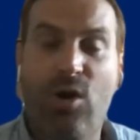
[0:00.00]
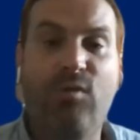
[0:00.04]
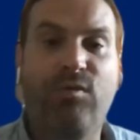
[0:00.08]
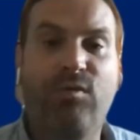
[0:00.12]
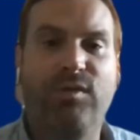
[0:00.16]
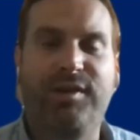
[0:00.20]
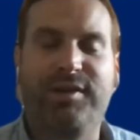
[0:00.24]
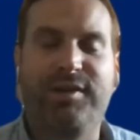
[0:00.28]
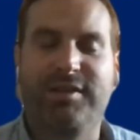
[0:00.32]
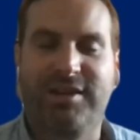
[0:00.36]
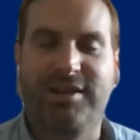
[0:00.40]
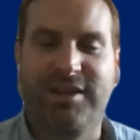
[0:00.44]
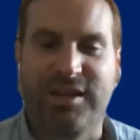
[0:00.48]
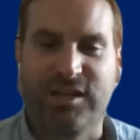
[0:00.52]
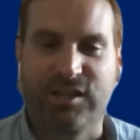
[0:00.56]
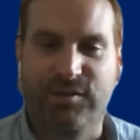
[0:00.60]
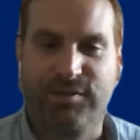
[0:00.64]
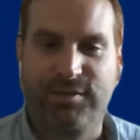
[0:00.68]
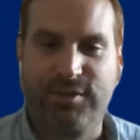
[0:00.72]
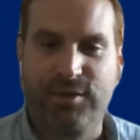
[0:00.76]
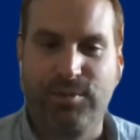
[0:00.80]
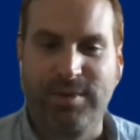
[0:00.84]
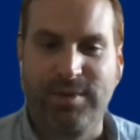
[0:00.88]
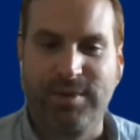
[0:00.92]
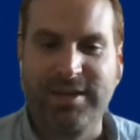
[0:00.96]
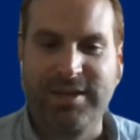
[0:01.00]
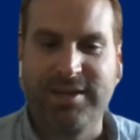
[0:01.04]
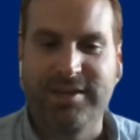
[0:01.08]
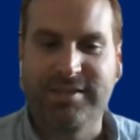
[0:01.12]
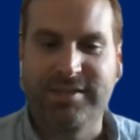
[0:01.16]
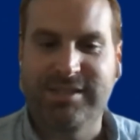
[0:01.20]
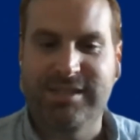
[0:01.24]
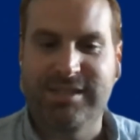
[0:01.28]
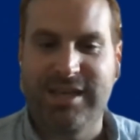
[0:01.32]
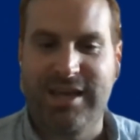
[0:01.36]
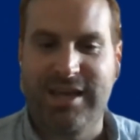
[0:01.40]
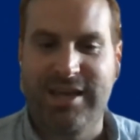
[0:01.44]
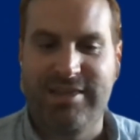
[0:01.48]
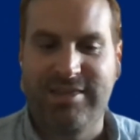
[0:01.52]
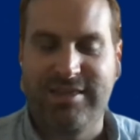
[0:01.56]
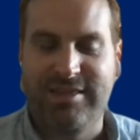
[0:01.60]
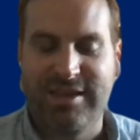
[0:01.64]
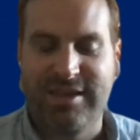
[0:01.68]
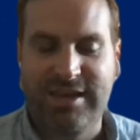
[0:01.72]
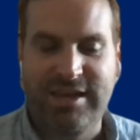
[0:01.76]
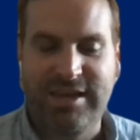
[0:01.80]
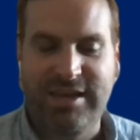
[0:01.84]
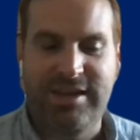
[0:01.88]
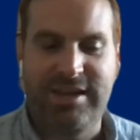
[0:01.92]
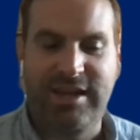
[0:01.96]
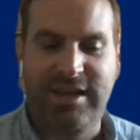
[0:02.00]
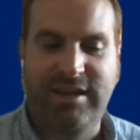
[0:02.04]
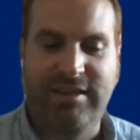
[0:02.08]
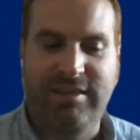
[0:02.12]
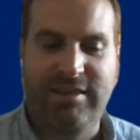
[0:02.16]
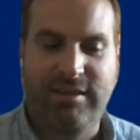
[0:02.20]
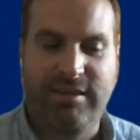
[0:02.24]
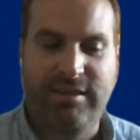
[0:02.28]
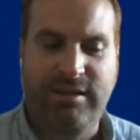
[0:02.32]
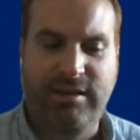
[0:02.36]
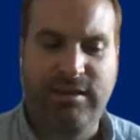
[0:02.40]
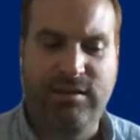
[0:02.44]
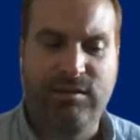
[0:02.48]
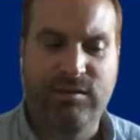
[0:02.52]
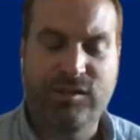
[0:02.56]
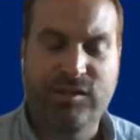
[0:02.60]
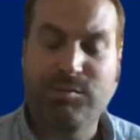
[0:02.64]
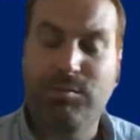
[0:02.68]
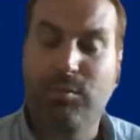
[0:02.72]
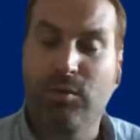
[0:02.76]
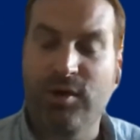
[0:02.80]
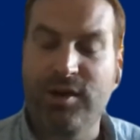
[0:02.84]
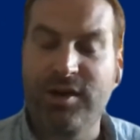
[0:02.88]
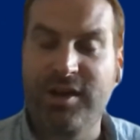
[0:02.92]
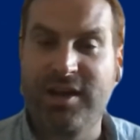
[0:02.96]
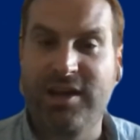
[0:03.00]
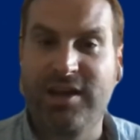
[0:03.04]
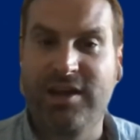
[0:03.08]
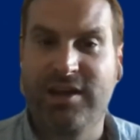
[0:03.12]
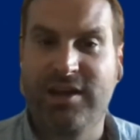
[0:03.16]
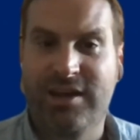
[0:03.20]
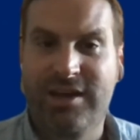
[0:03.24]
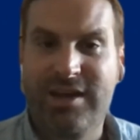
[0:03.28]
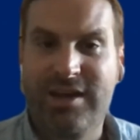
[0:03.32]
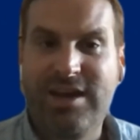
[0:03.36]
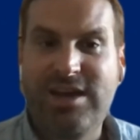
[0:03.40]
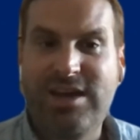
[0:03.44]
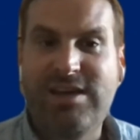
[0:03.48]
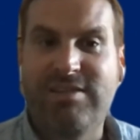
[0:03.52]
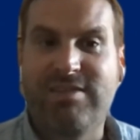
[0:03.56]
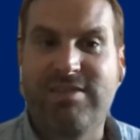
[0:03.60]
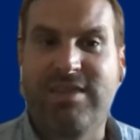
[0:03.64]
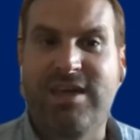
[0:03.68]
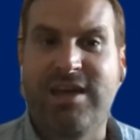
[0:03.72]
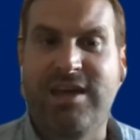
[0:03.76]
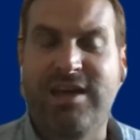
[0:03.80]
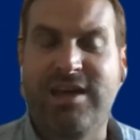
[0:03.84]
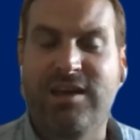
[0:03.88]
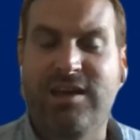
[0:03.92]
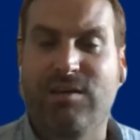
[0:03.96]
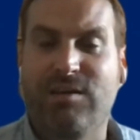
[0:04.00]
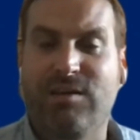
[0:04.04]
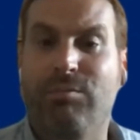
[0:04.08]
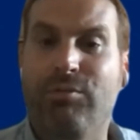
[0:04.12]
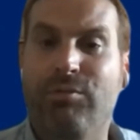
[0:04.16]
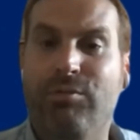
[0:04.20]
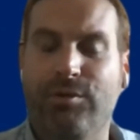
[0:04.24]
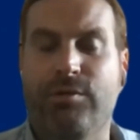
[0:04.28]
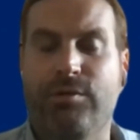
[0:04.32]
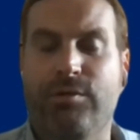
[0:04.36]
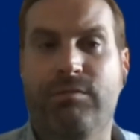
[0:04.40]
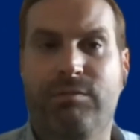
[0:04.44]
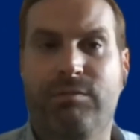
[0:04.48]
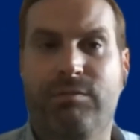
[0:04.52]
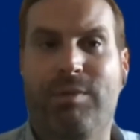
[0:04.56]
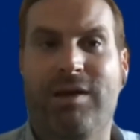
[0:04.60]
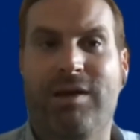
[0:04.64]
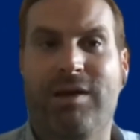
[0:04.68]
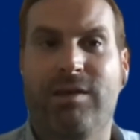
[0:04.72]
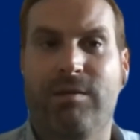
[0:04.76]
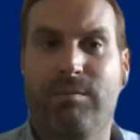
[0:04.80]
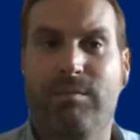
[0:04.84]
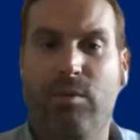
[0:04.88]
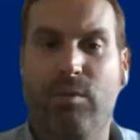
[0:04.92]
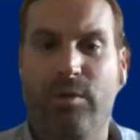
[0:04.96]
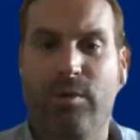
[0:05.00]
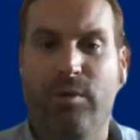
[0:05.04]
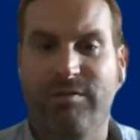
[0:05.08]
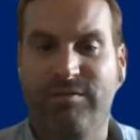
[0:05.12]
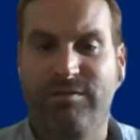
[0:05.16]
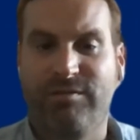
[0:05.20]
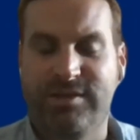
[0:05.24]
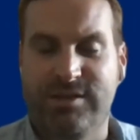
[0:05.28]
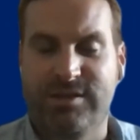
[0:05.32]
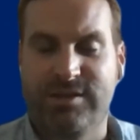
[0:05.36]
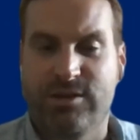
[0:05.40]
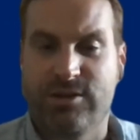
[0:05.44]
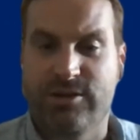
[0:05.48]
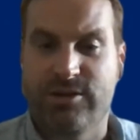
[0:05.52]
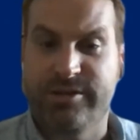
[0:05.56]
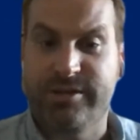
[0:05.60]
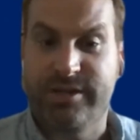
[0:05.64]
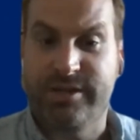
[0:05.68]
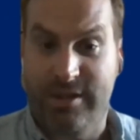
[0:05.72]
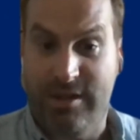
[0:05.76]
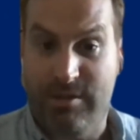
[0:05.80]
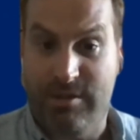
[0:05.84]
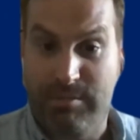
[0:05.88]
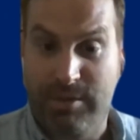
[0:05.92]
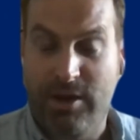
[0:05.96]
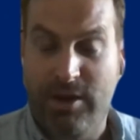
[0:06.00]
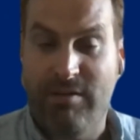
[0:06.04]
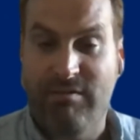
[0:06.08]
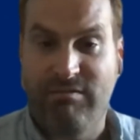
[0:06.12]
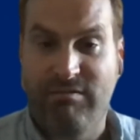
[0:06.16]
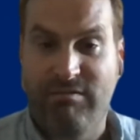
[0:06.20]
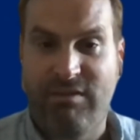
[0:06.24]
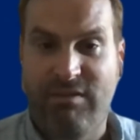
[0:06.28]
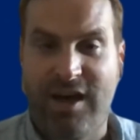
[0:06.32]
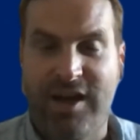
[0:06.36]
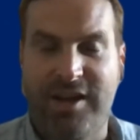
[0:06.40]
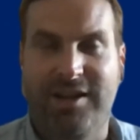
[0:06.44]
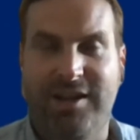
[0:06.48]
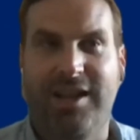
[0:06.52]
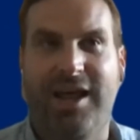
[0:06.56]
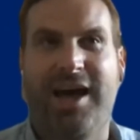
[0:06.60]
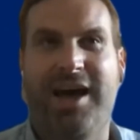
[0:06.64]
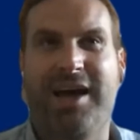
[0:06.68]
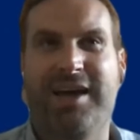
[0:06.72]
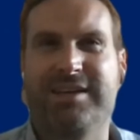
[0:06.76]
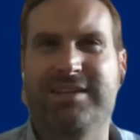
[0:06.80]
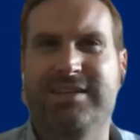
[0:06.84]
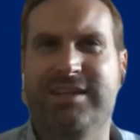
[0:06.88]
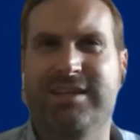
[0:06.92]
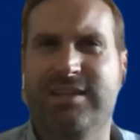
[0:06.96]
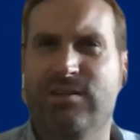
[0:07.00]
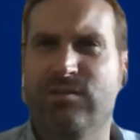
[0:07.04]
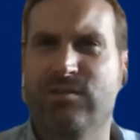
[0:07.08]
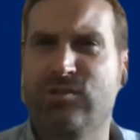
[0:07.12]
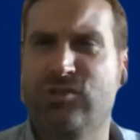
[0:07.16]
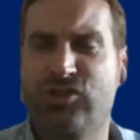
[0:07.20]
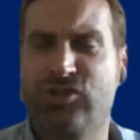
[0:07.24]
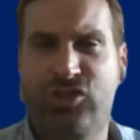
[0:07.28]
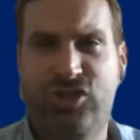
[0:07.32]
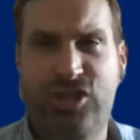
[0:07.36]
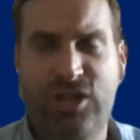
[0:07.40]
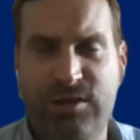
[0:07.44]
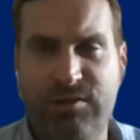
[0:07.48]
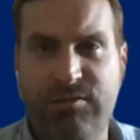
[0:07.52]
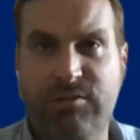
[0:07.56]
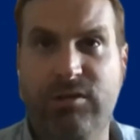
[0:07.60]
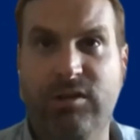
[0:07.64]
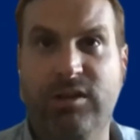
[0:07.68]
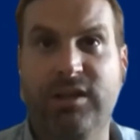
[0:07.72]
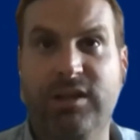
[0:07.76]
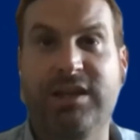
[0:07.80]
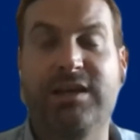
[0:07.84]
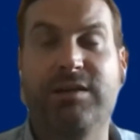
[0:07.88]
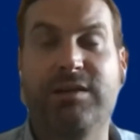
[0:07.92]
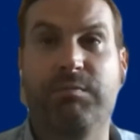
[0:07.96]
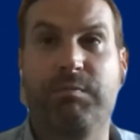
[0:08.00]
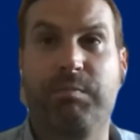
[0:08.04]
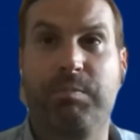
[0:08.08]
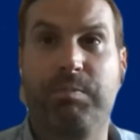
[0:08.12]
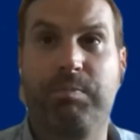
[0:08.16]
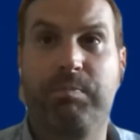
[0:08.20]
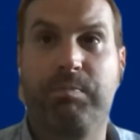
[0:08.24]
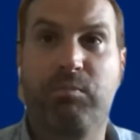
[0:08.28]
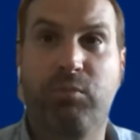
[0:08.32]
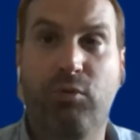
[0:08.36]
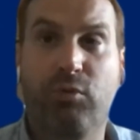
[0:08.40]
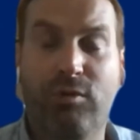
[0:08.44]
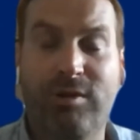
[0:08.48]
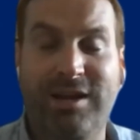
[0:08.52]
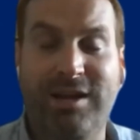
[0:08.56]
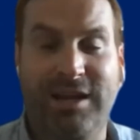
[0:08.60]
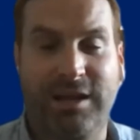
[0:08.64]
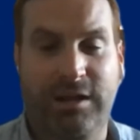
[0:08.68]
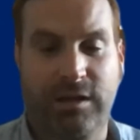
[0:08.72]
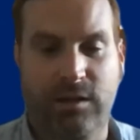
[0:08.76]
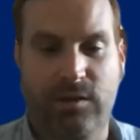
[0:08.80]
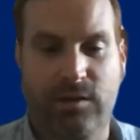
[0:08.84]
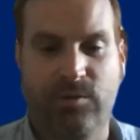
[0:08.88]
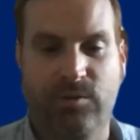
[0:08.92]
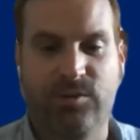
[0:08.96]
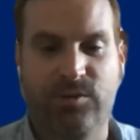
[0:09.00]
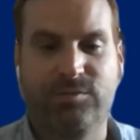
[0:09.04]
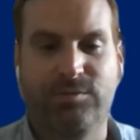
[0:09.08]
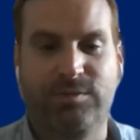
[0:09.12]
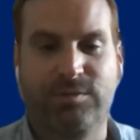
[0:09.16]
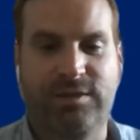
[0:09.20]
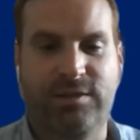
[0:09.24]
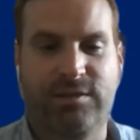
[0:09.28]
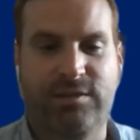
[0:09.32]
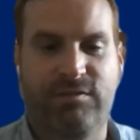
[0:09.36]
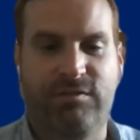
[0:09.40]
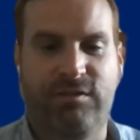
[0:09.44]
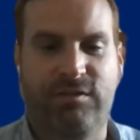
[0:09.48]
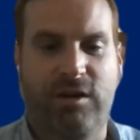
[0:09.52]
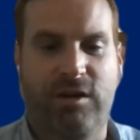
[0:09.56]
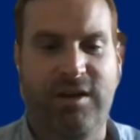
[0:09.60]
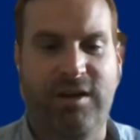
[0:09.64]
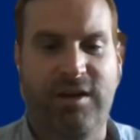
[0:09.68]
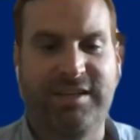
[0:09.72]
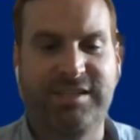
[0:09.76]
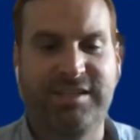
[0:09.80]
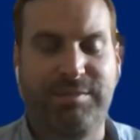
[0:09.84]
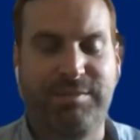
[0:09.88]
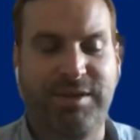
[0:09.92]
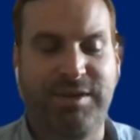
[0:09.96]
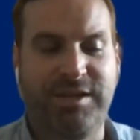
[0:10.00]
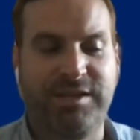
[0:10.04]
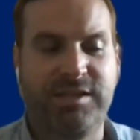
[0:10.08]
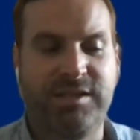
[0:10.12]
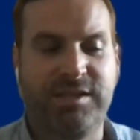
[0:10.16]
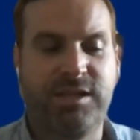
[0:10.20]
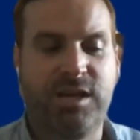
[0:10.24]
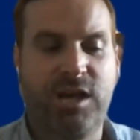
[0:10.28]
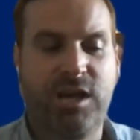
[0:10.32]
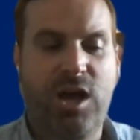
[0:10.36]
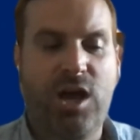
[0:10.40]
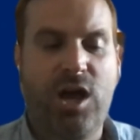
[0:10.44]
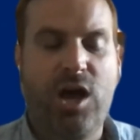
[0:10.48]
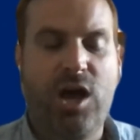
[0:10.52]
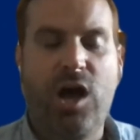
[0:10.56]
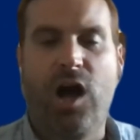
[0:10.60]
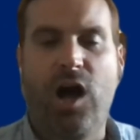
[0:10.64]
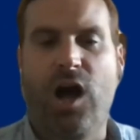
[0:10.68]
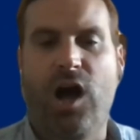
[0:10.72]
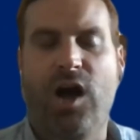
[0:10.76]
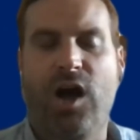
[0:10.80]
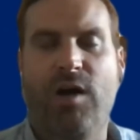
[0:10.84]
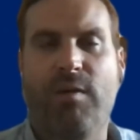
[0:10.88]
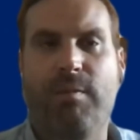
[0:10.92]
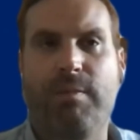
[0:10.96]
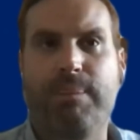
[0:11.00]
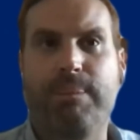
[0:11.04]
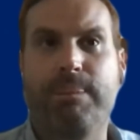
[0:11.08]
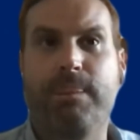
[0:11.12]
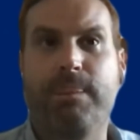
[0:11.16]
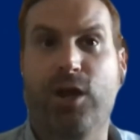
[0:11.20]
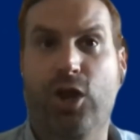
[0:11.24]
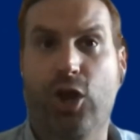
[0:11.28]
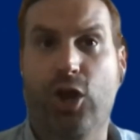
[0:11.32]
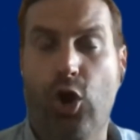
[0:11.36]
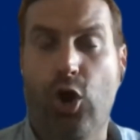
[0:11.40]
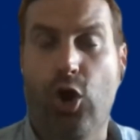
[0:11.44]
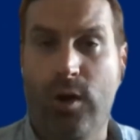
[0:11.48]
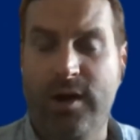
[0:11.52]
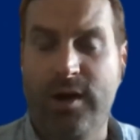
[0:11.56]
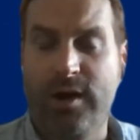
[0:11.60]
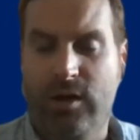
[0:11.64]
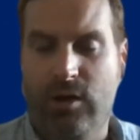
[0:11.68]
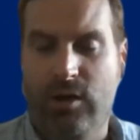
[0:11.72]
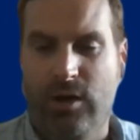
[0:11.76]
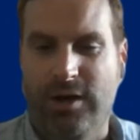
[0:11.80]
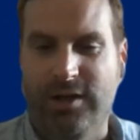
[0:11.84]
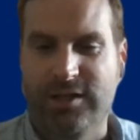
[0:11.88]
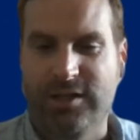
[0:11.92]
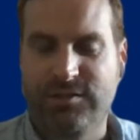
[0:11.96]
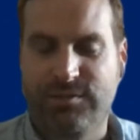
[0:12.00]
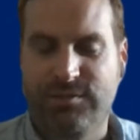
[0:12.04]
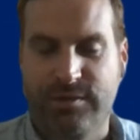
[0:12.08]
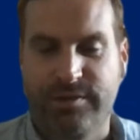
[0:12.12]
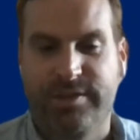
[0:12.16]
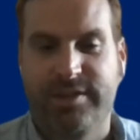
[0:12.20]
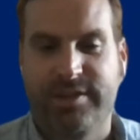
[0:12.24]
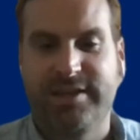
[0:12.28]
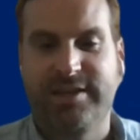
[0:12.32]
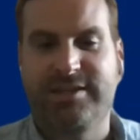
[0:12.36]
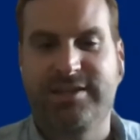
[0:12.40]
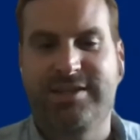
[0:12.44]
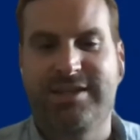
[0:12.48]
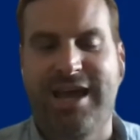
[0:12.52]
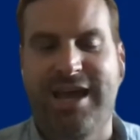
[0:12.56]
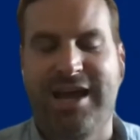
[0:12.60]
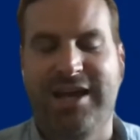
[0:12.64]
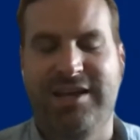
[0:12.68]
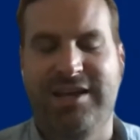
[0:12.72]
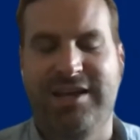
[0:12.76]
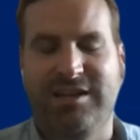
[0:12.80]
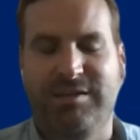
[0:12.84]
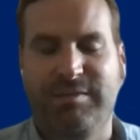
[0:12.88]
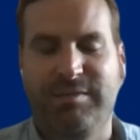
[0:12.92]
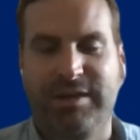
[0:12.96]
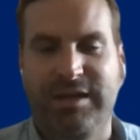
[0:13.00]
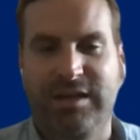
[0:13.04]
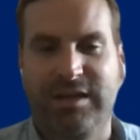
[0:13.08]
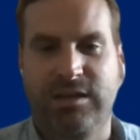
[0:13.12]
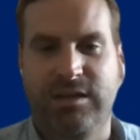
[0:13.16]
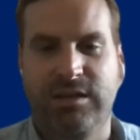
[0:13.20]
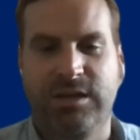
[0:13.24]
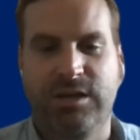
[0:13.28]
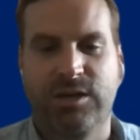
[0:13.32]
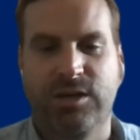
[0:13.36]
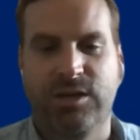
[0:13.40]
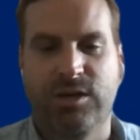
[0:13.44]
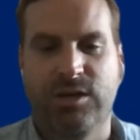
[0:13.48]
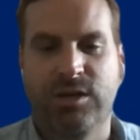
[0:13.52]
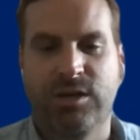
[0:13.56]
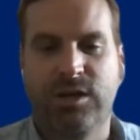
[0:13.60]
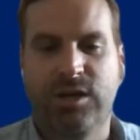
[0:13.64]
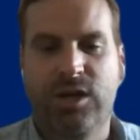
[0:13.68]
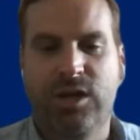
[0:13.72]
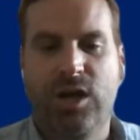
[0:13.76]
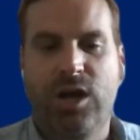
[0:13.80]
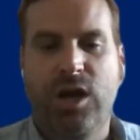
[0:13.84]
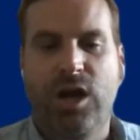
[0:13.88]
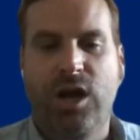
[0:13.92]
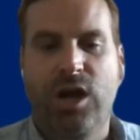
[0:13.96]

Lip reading: hopefully in the next few weeks. And then in the spring, they get approved by the Board of Visitors and they become finalized. And they're generally pretty close with the fall estimates. The current cost for this academic year